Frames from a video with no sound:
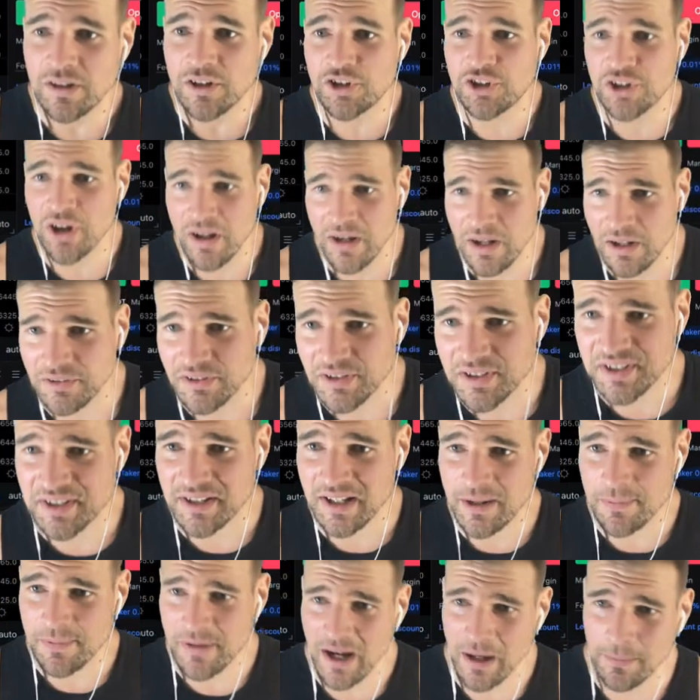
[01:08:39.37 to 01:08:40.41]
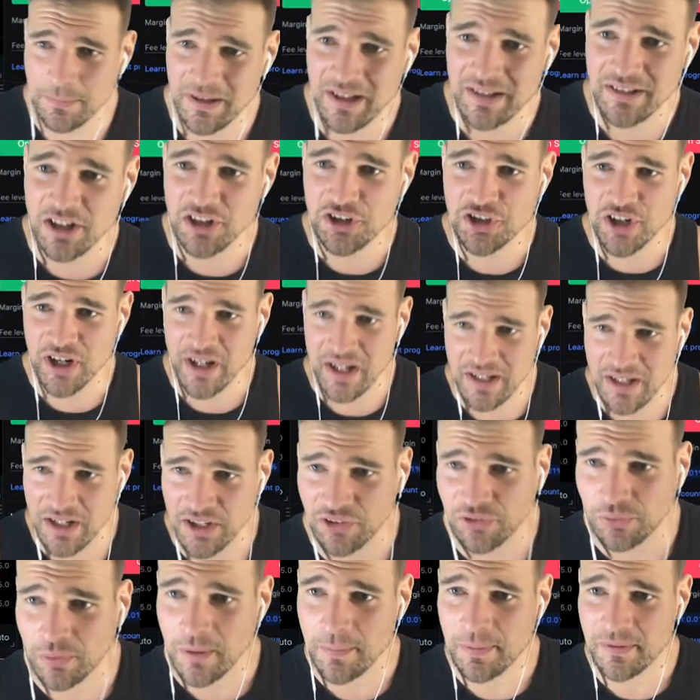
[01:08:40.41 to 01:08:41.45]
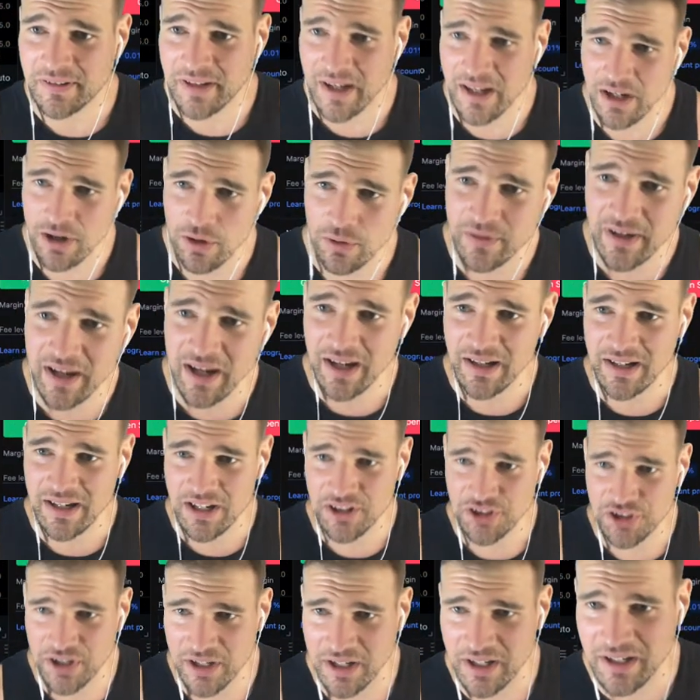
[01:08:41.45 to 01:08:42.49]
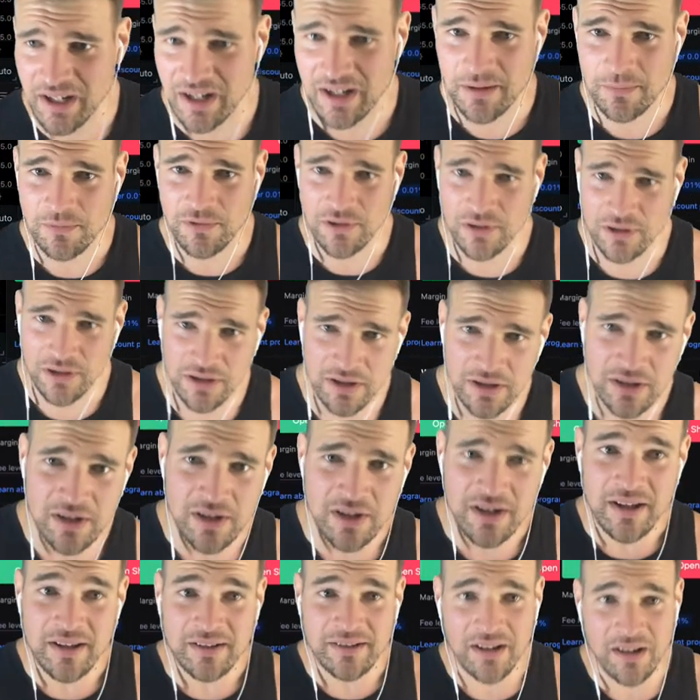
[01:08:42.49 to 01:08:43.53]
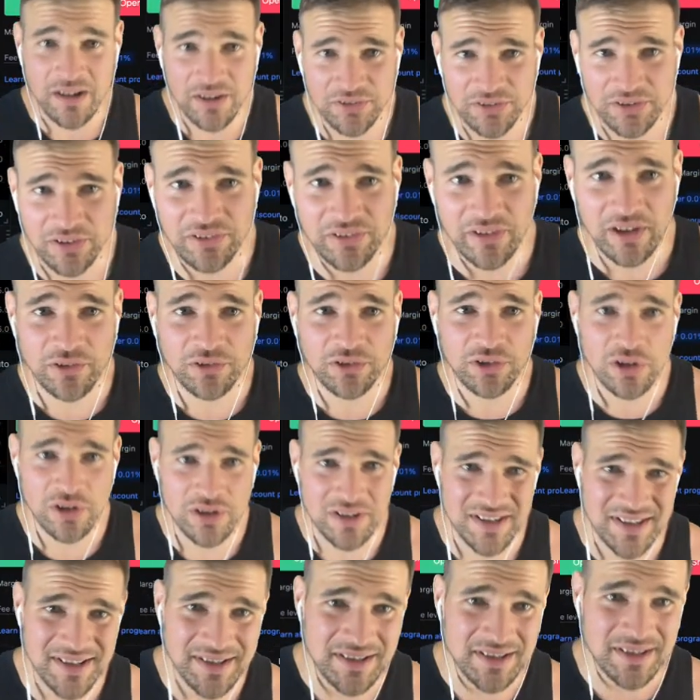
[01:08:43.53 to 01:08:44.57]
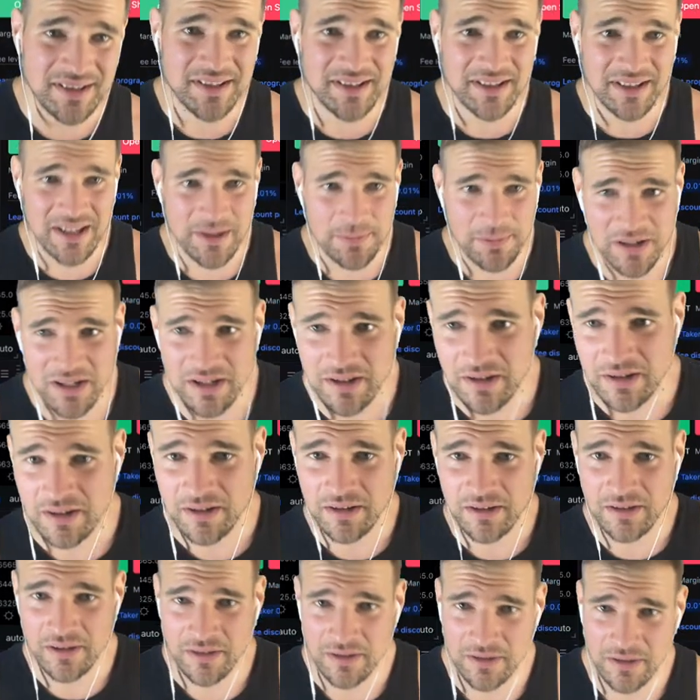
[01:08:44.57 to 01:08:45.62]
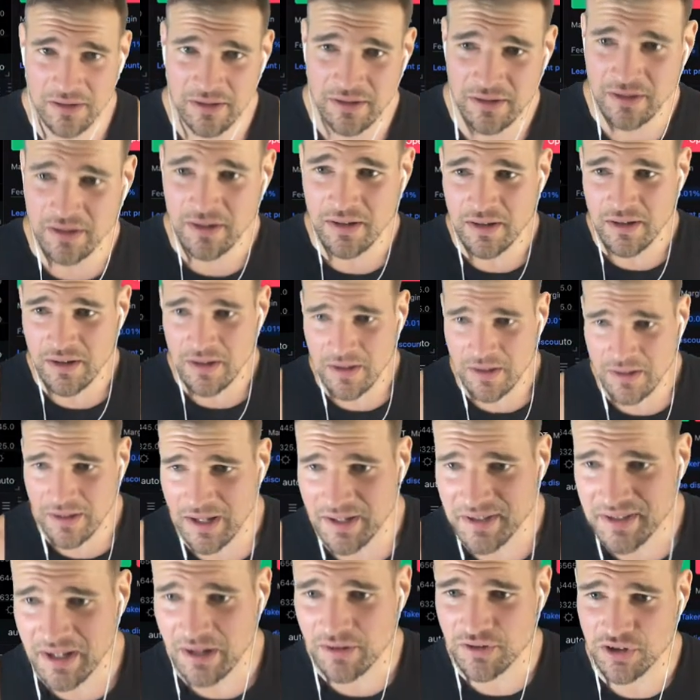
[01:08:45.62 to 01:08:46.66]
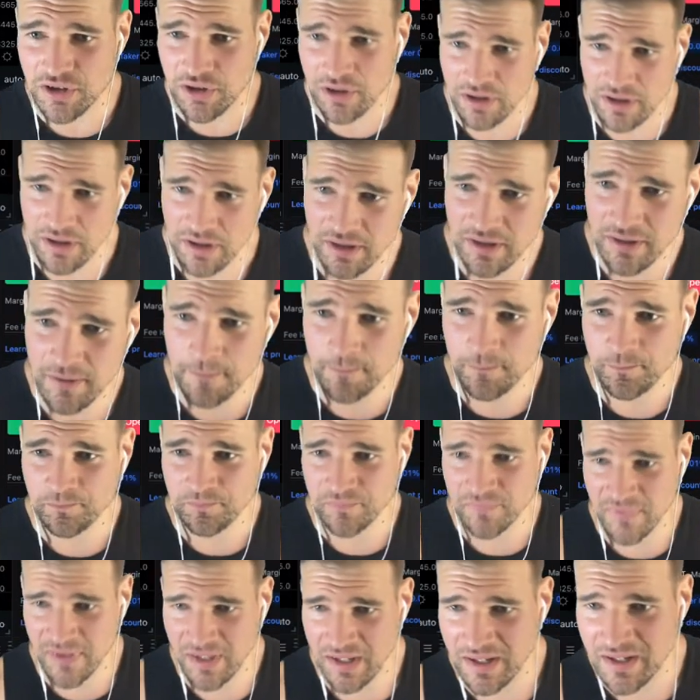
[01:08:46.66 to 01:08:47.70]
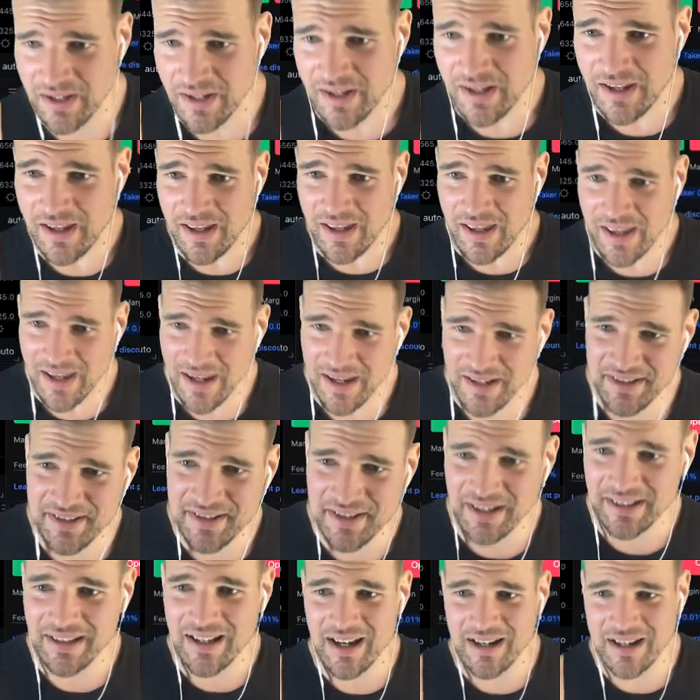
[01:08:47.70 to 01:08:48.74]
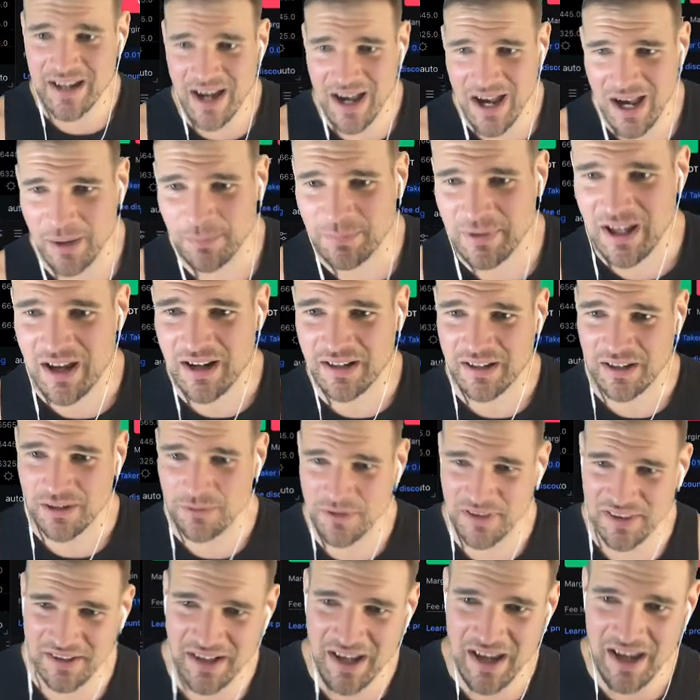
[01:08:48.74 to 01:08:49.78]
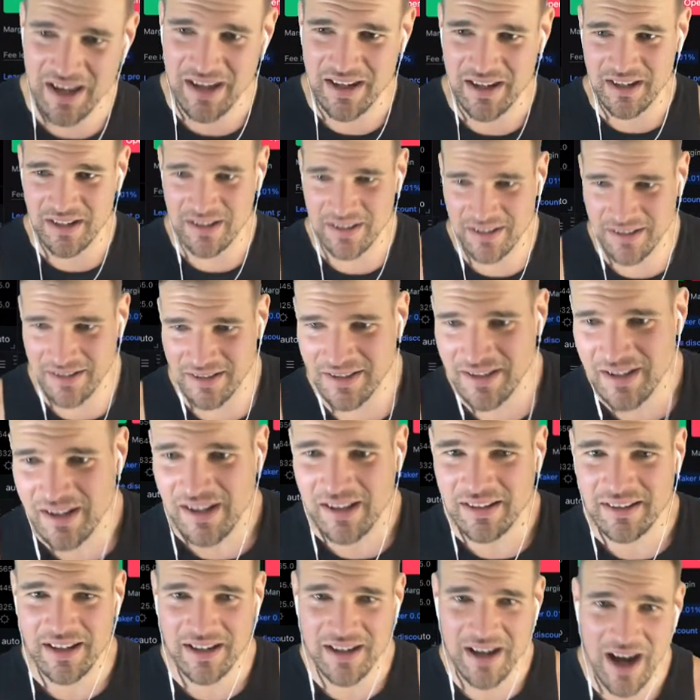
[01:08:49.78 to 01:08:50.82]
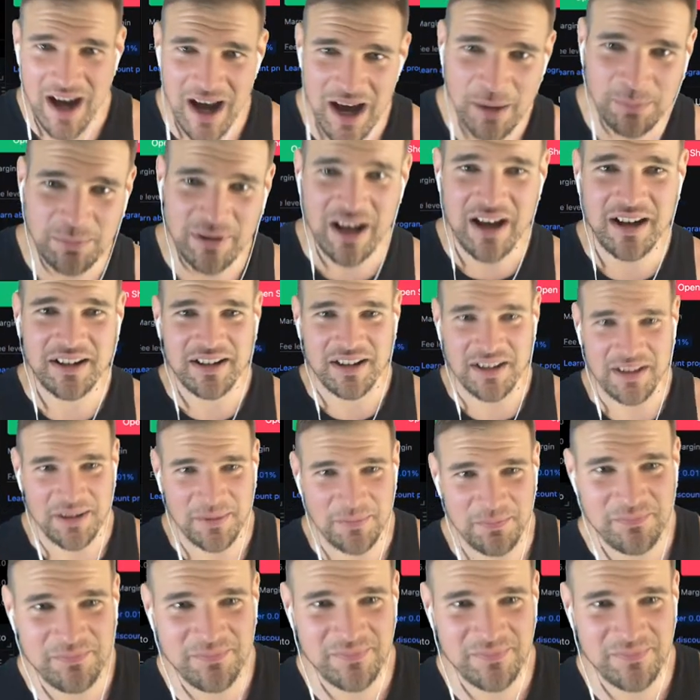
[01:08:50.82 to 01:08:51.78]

Shout out to Sleepy. I blended chicken and sweet potato. Can't eat chicken anymore. That honestly sounds good, Sleepy. That sounds good. It's La Caja Blanca with an A. La Caja Blanca.